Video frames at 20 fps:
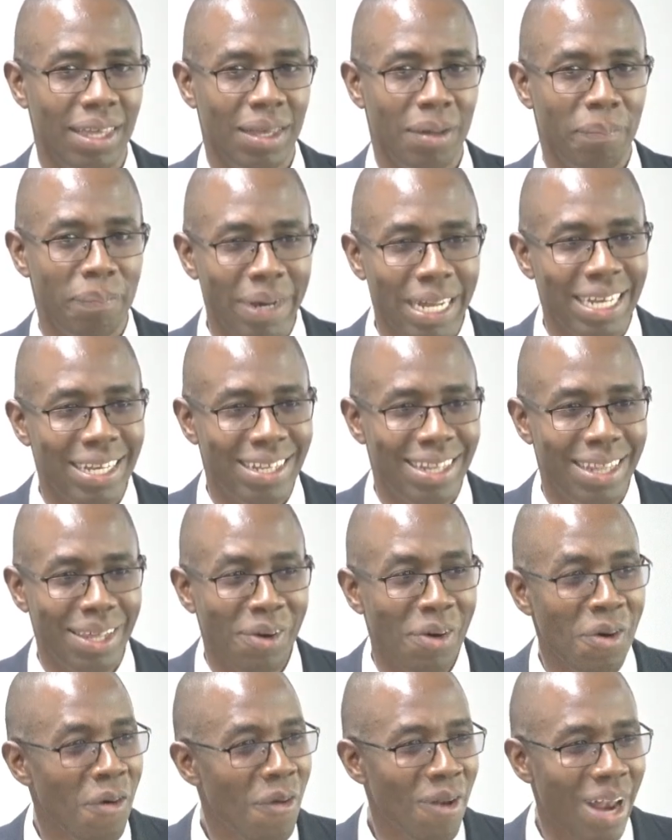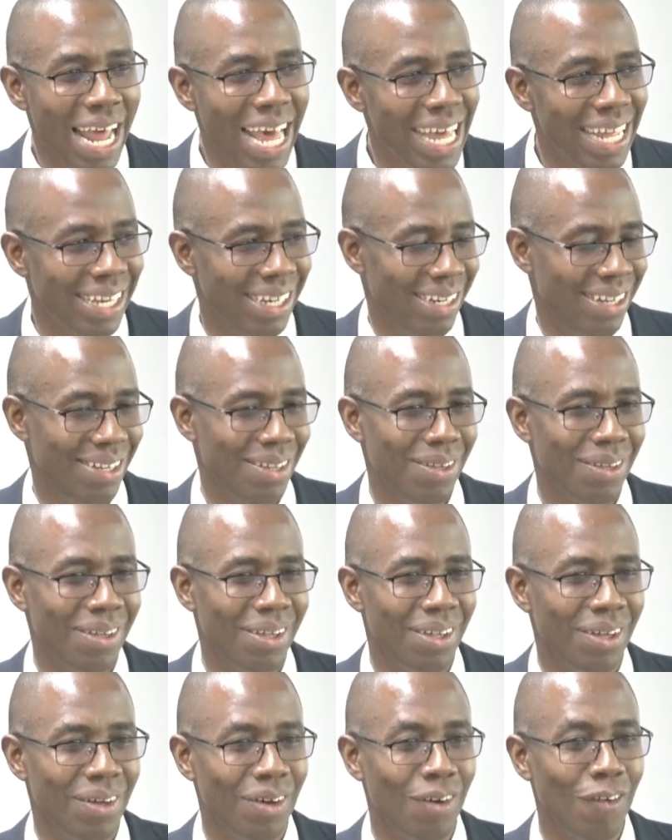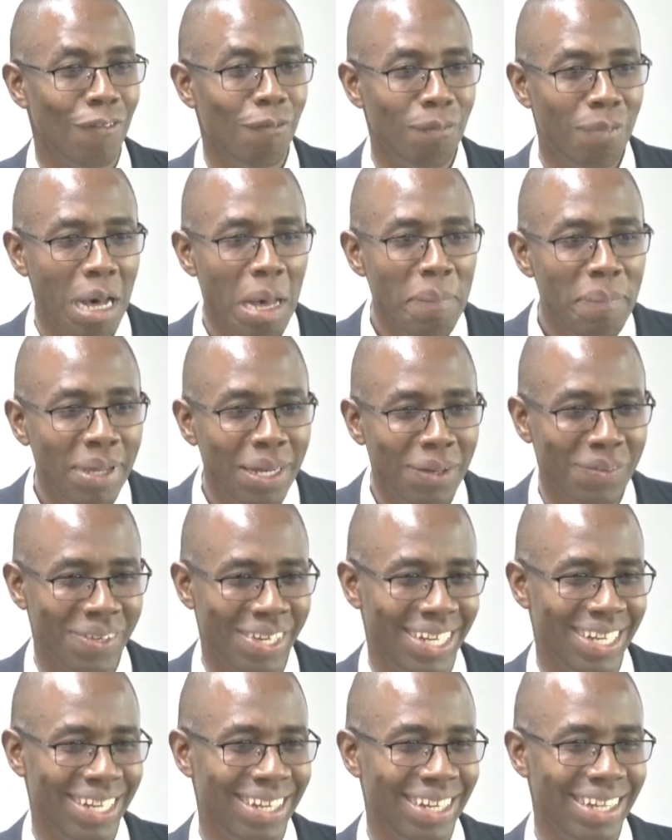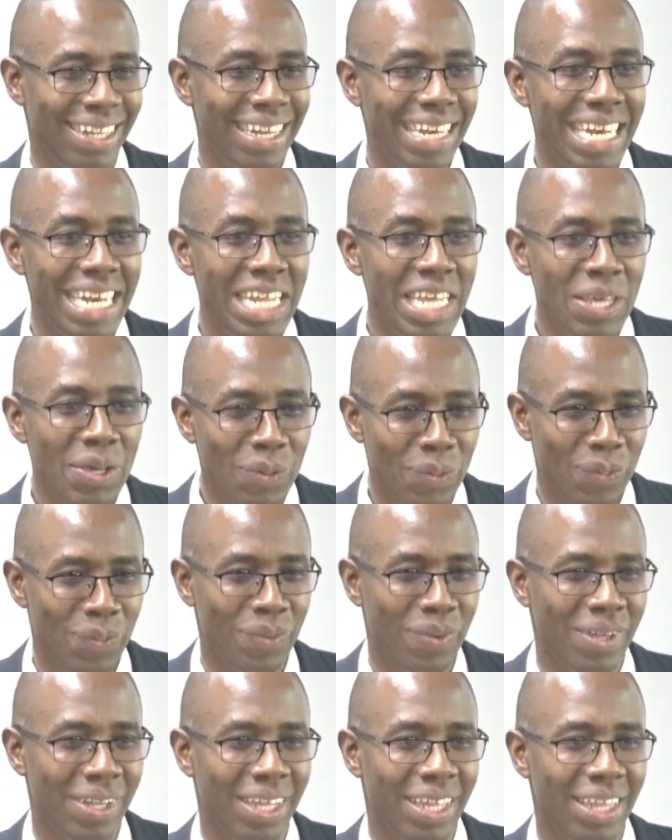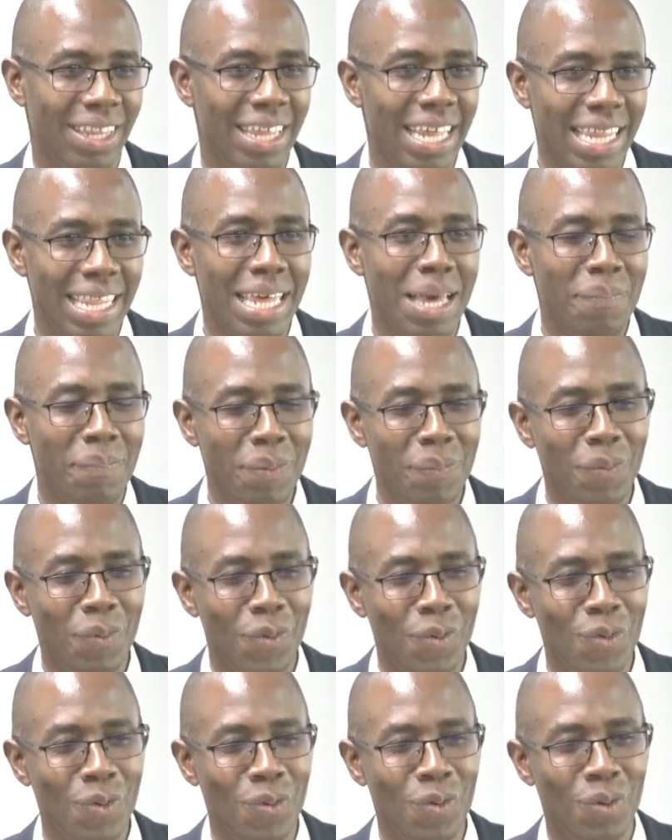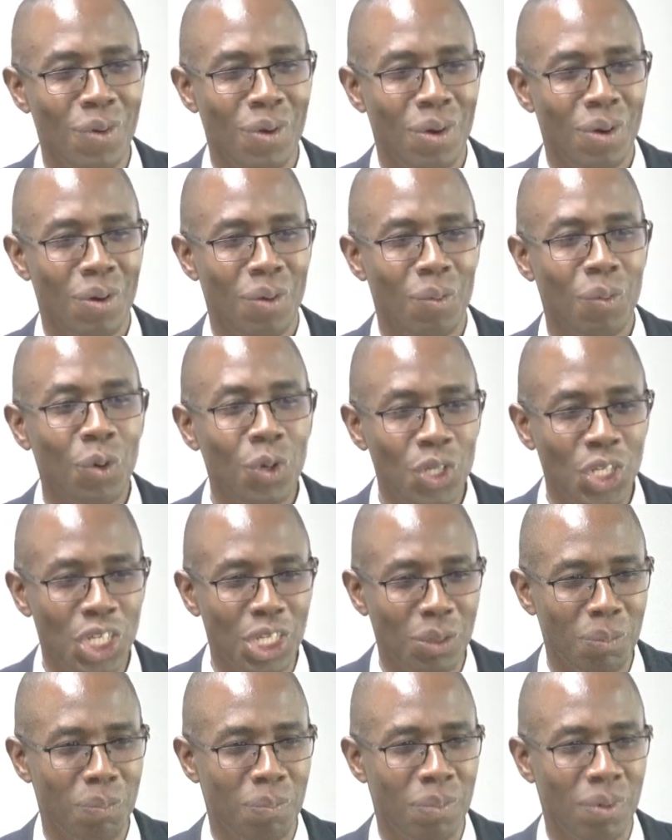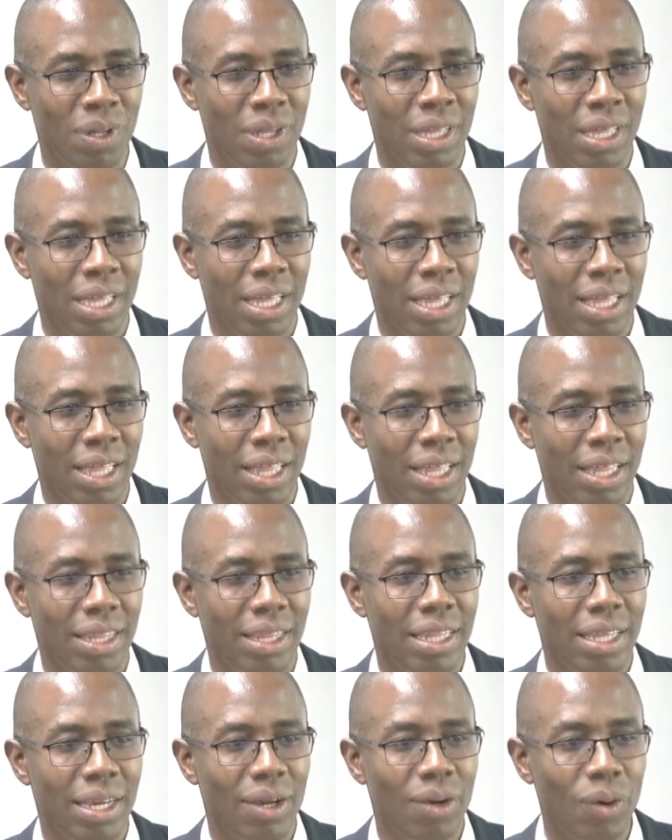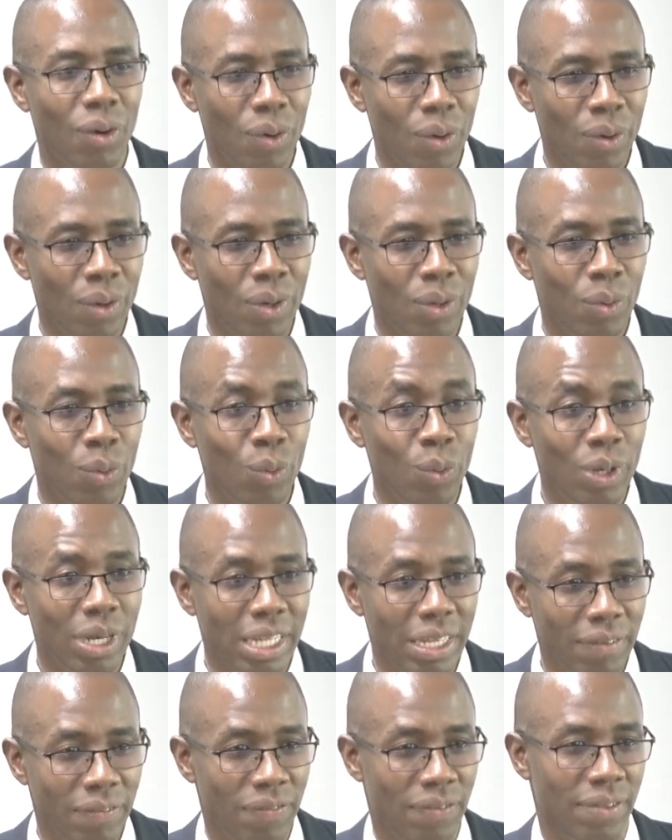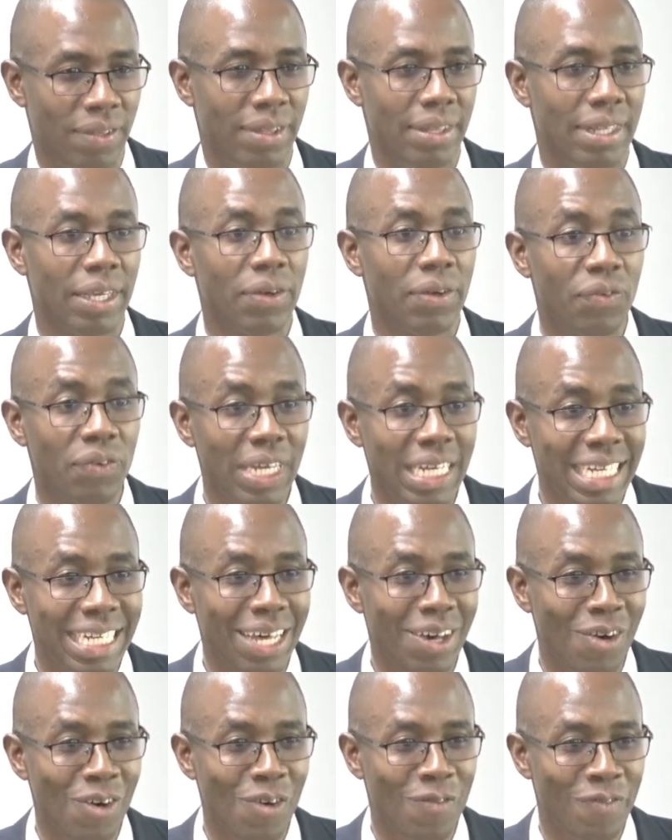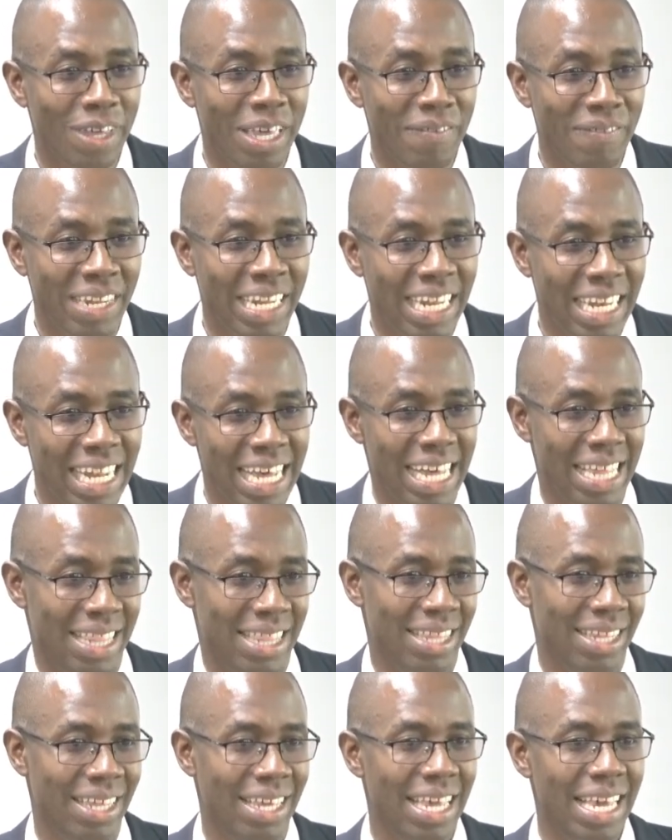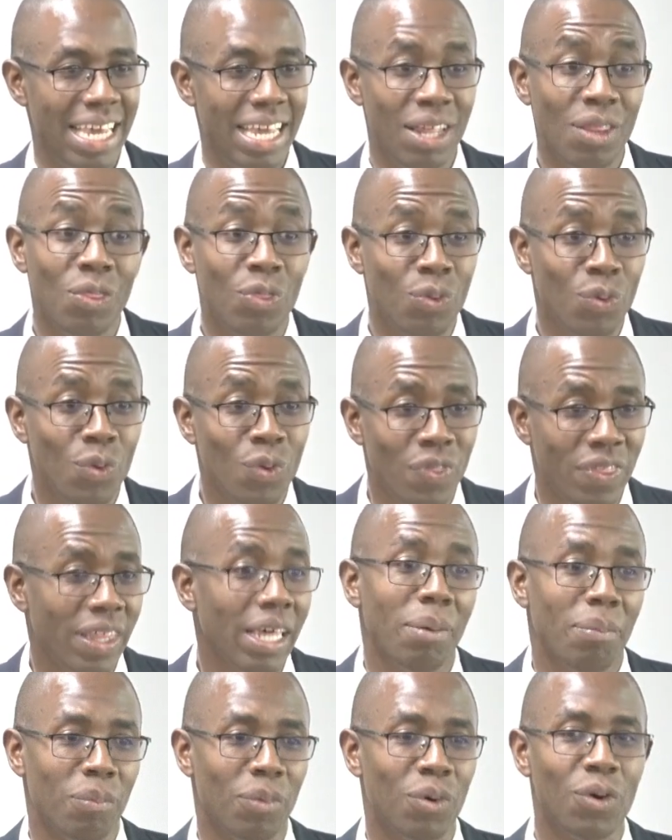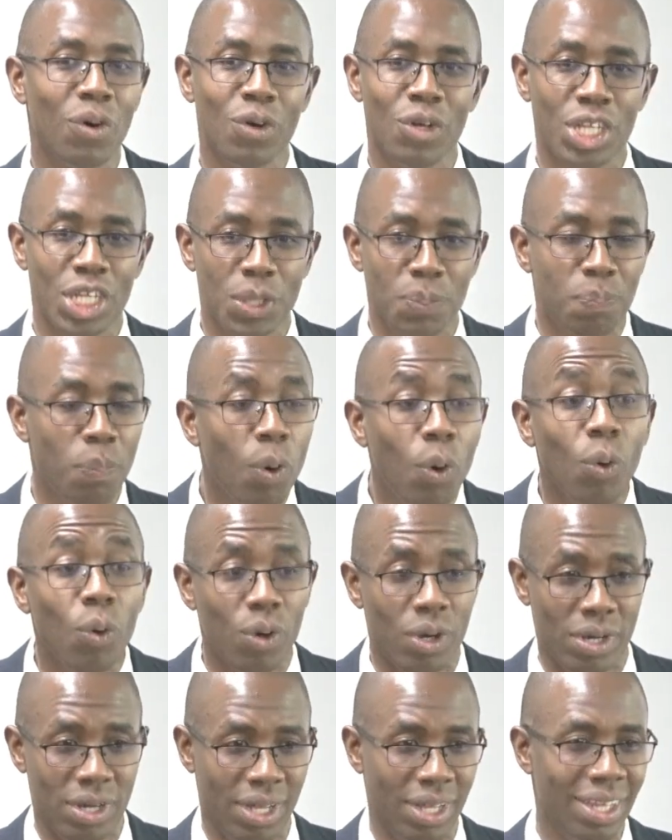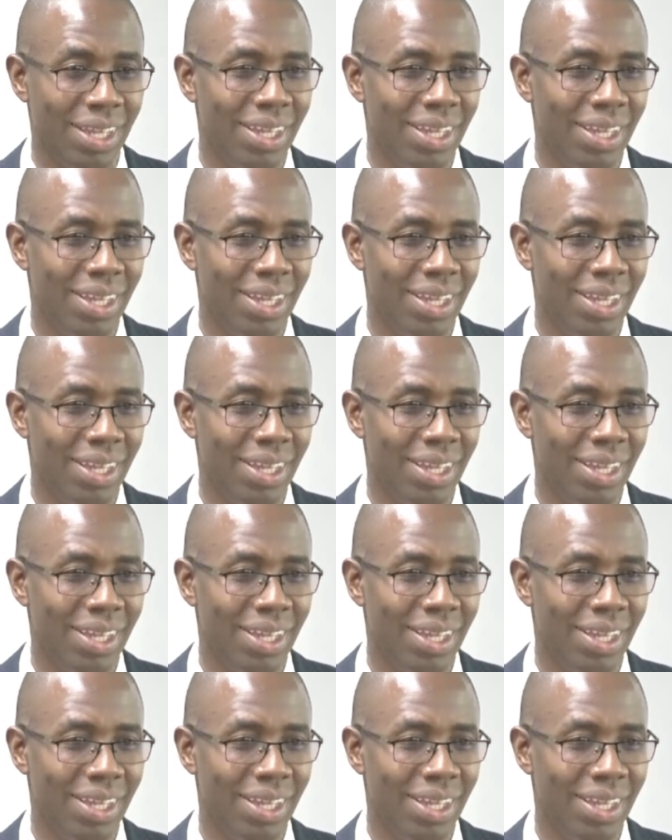But the whole land of Babylon knew that there are people who worship the God who lives, the creator of heaven and earth. And through them, God spoke